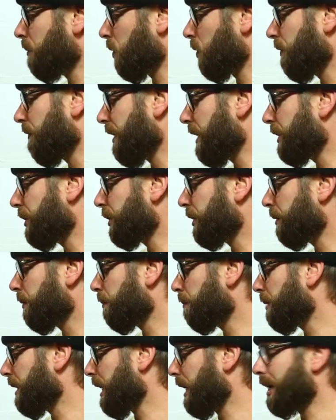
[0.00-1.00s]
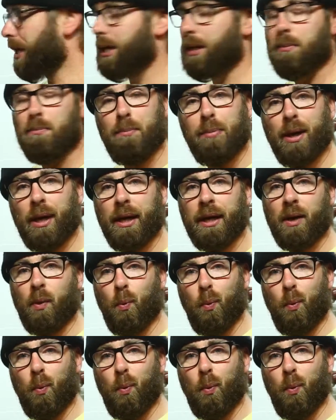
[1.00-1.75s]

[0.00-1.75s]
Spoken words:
motivation behind buying a